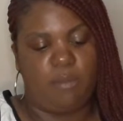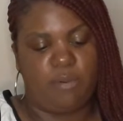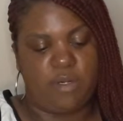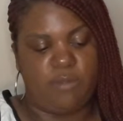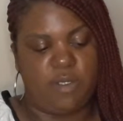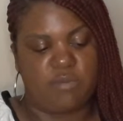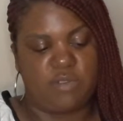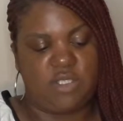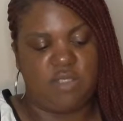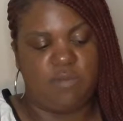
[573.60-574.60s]
pretty much
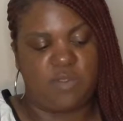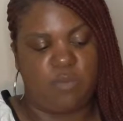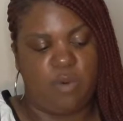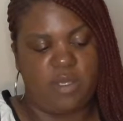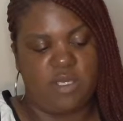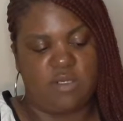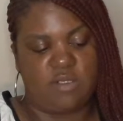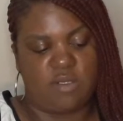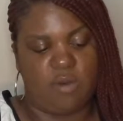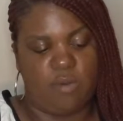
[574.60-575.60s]
when she was 1 year
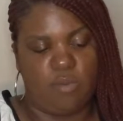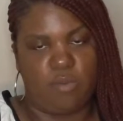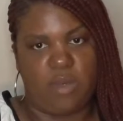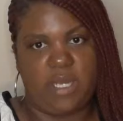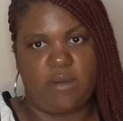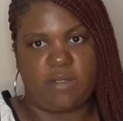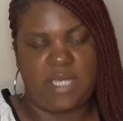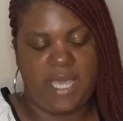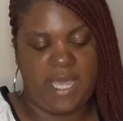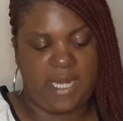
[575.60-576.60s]
old, and her
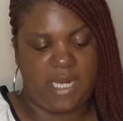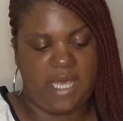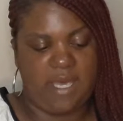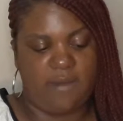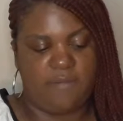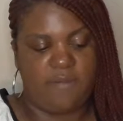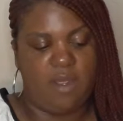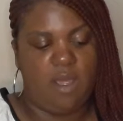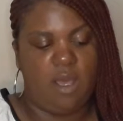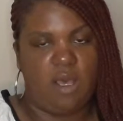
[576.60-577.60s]
dad left,
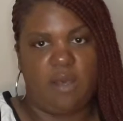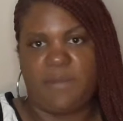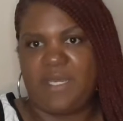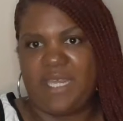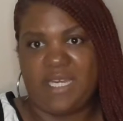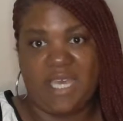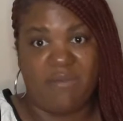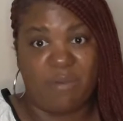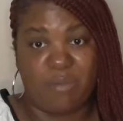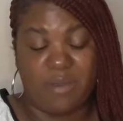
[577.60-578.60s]
and they
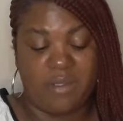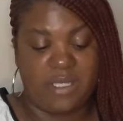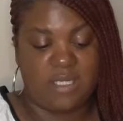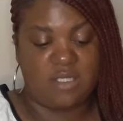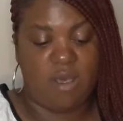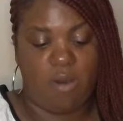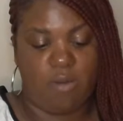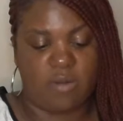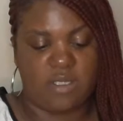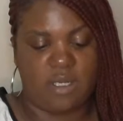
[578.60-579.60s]
never really
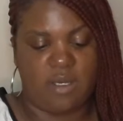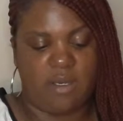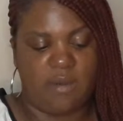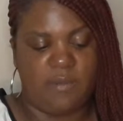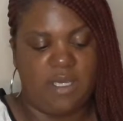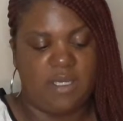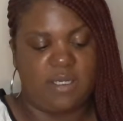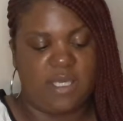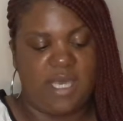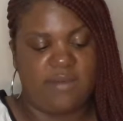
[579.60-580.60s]
talked.
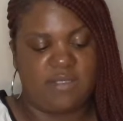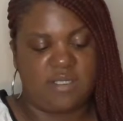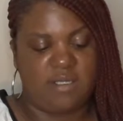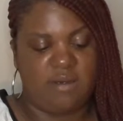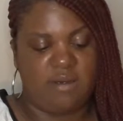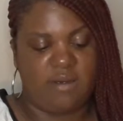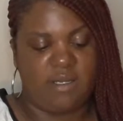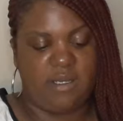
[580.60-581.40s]
The counselor,